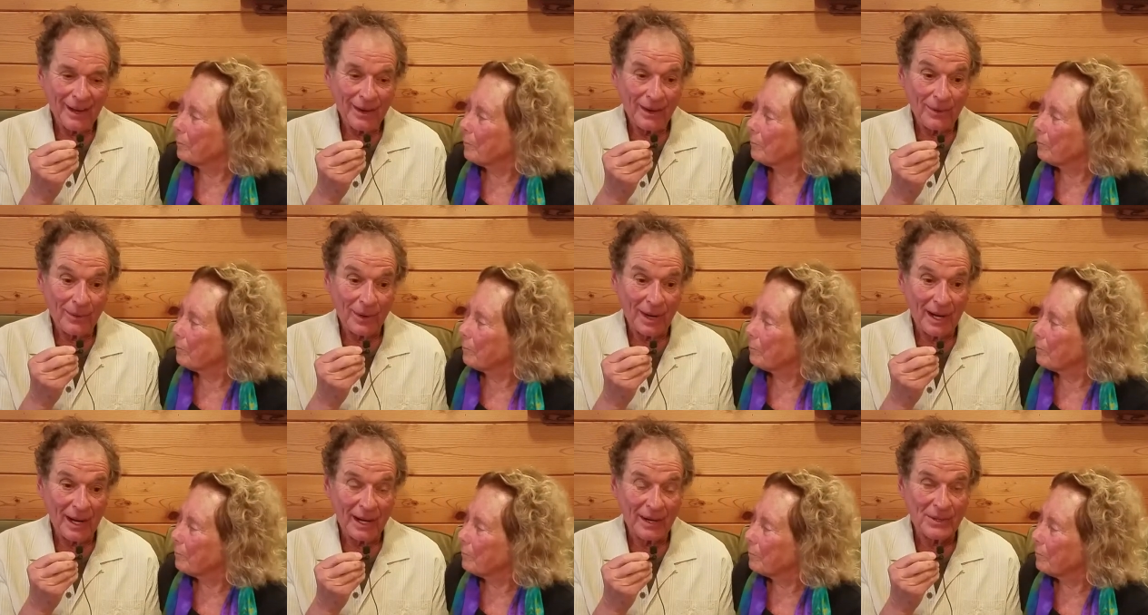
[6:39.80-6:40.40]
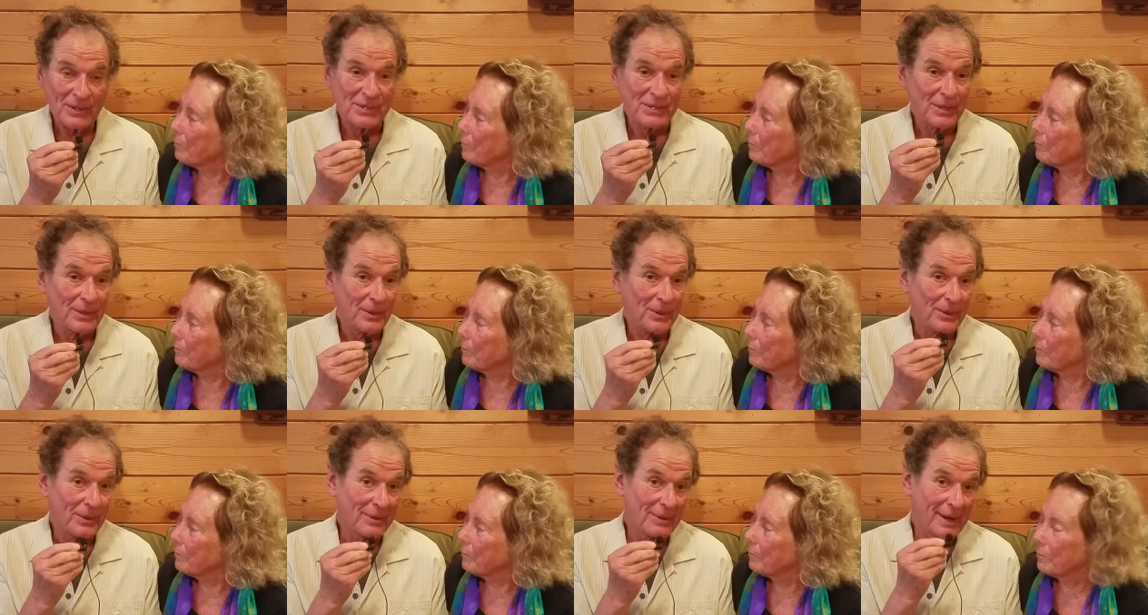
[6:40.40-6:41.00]
Speaker 1: Wow.
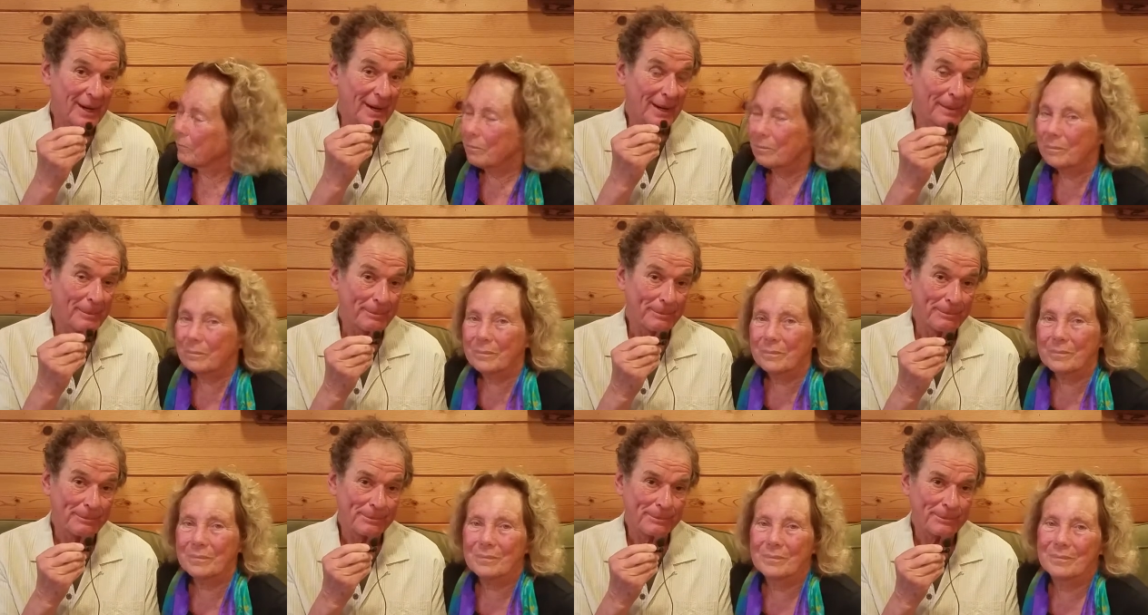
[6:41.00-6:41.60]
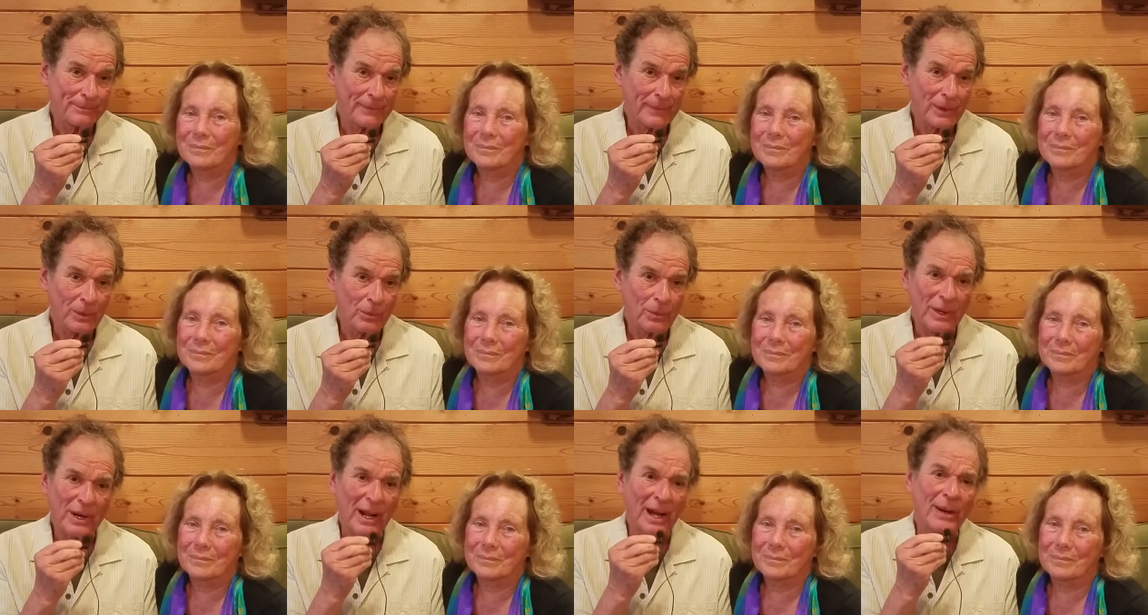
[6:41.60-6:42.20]
So, um,
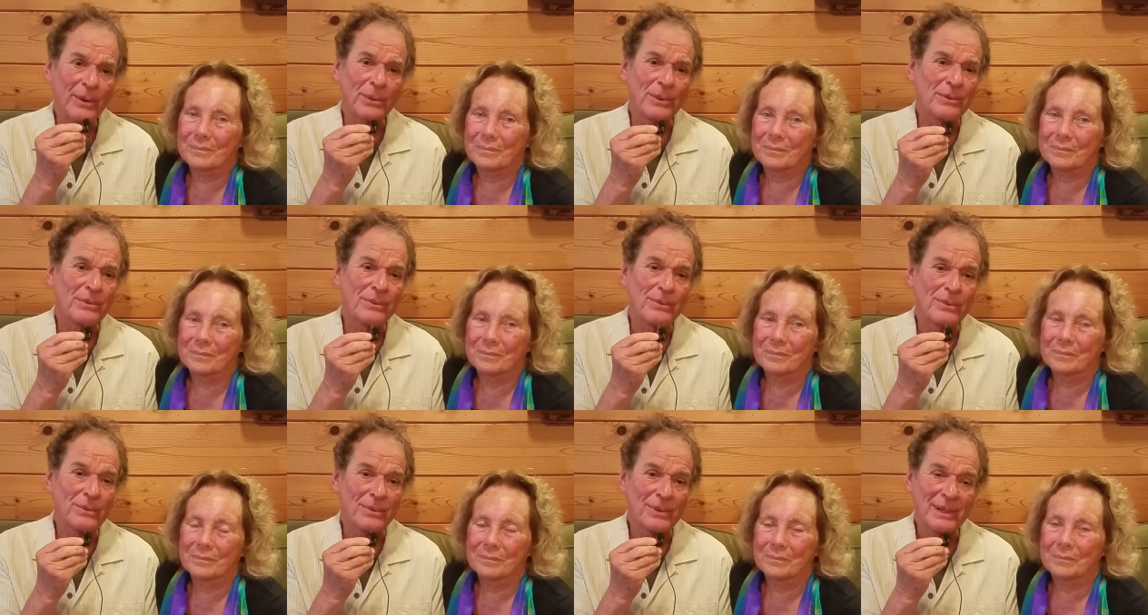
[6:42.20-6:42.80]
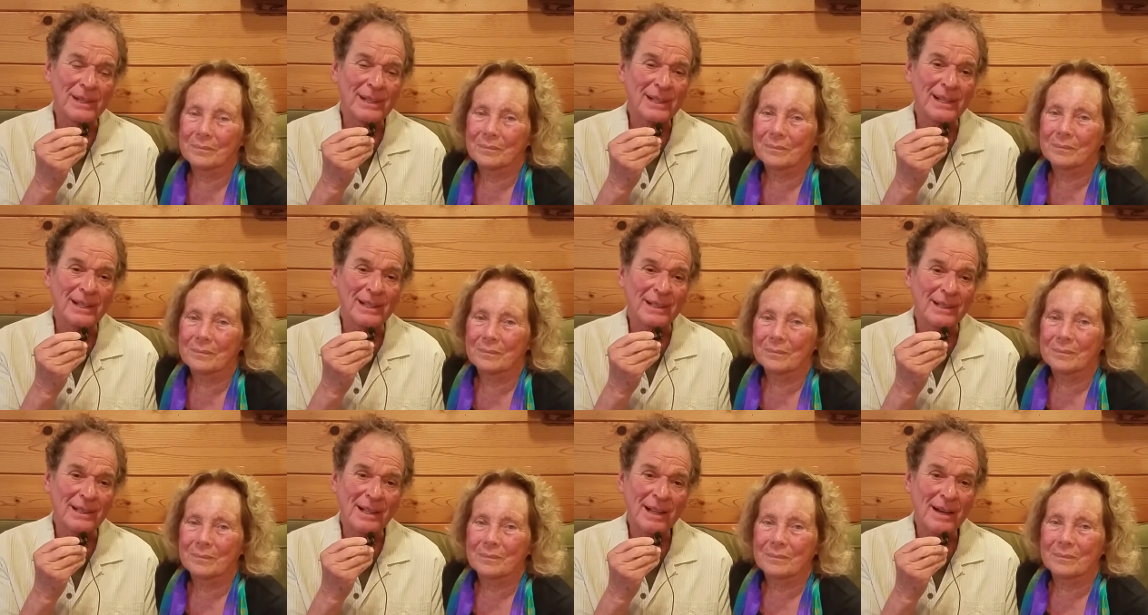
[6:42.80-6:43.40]
what I would really
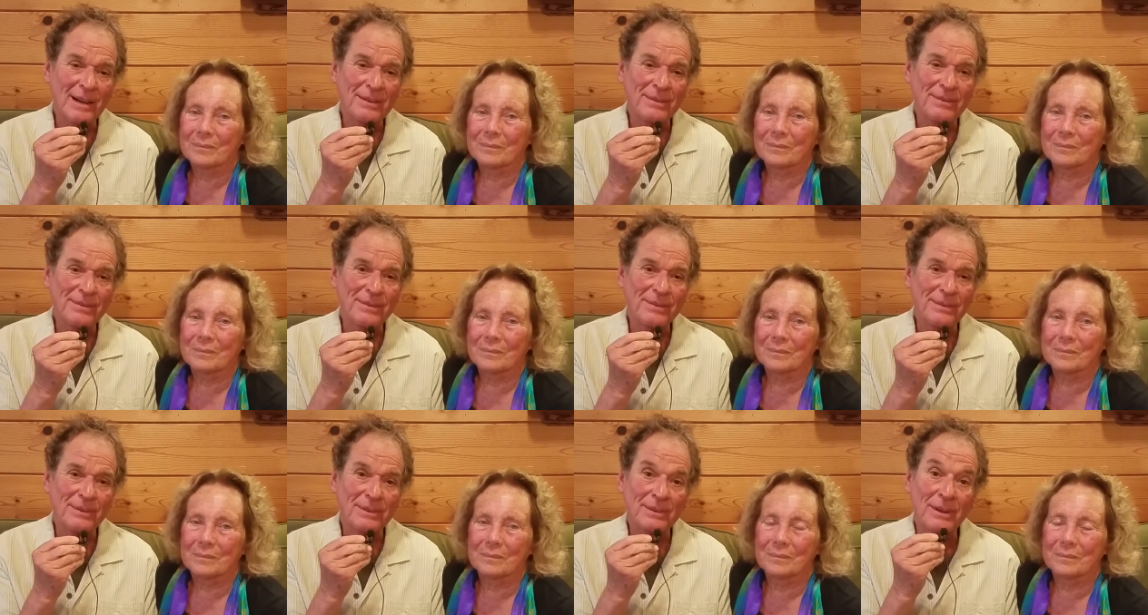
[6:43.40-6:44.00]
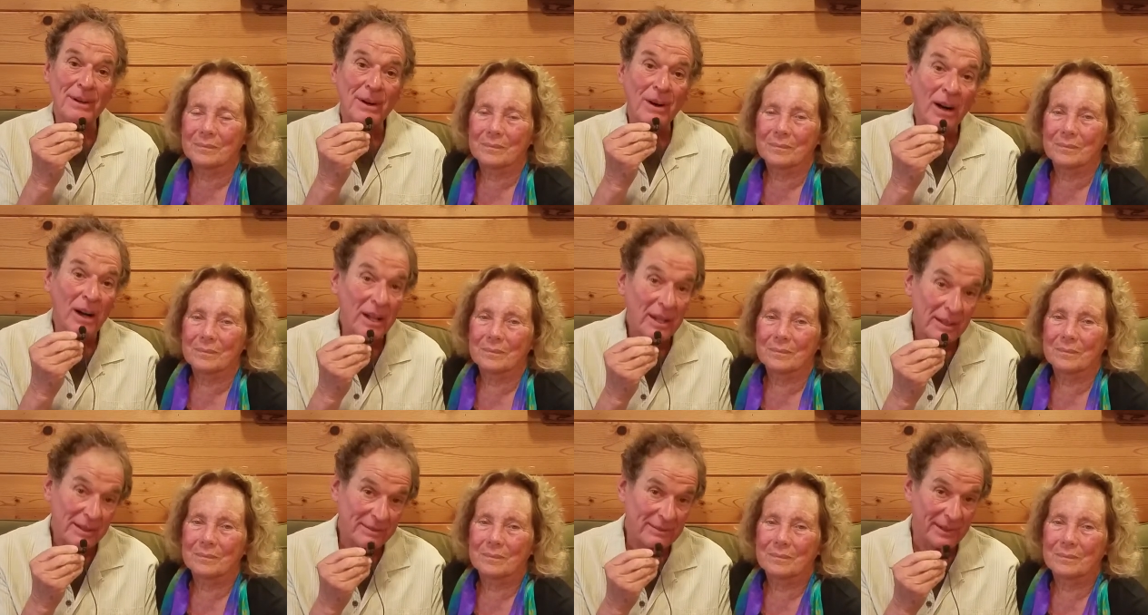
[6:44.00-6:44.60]
love
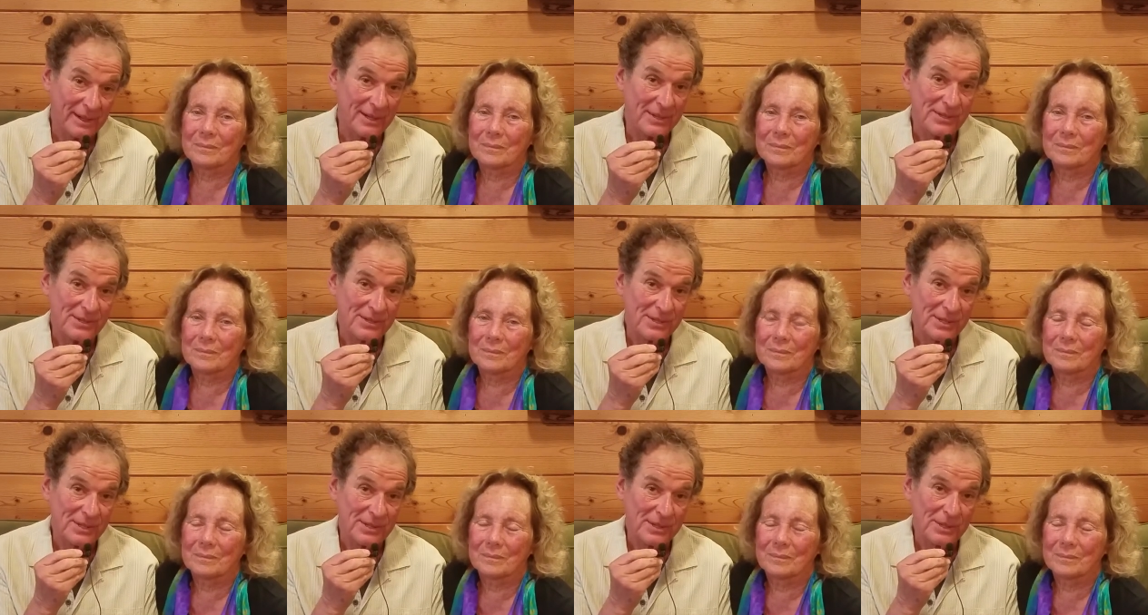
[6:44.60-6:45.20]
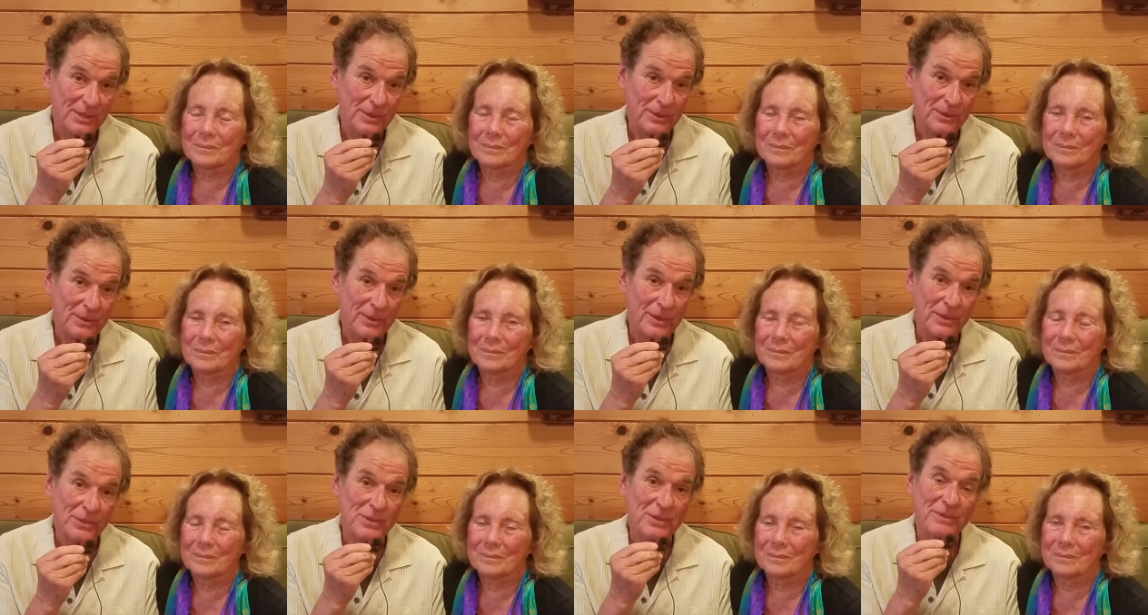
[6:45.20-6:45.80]
all of us to do,
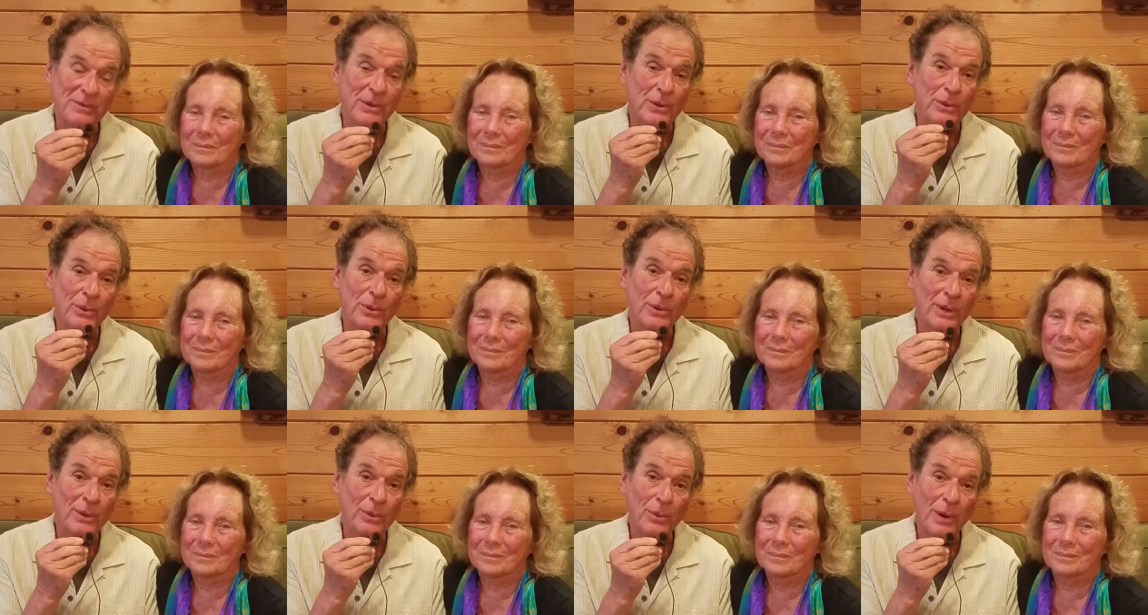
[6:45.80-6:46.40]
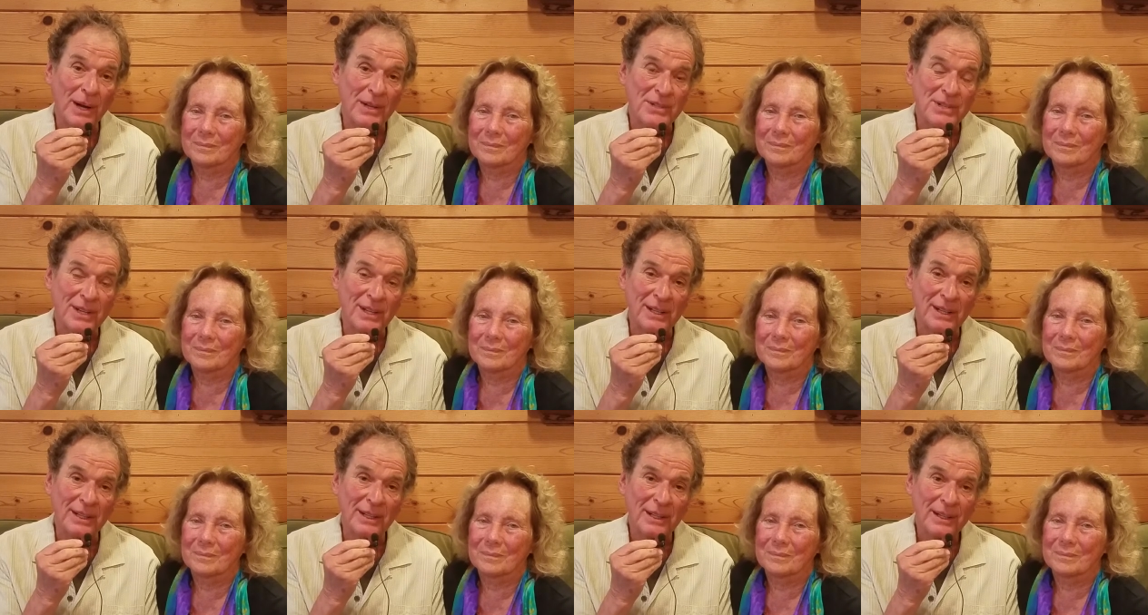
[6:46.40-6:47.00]
those of you who are
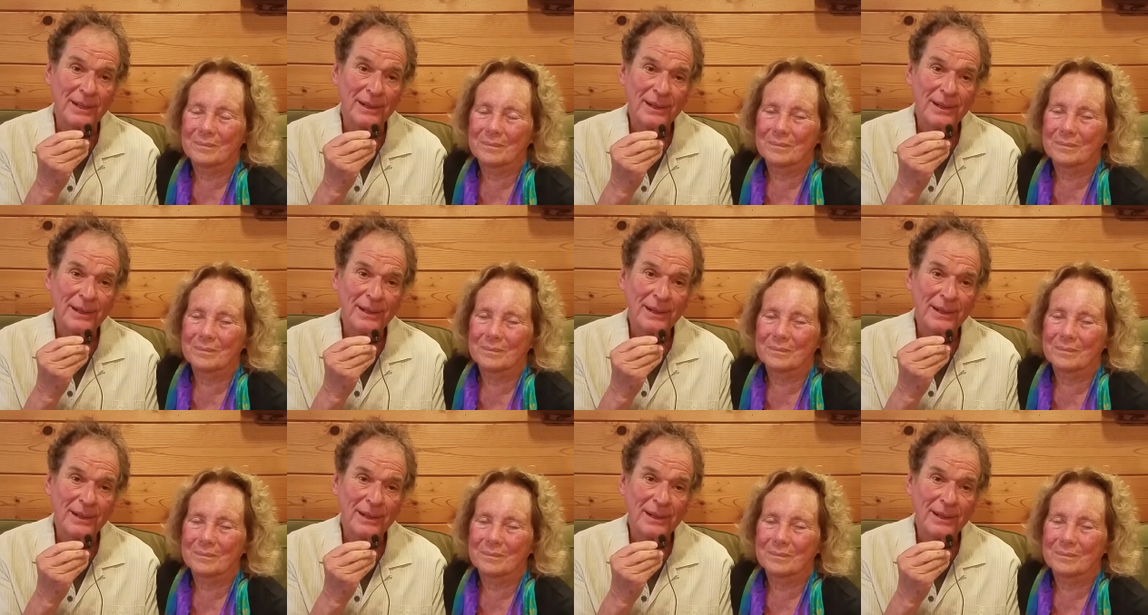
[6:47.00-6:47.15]
watching,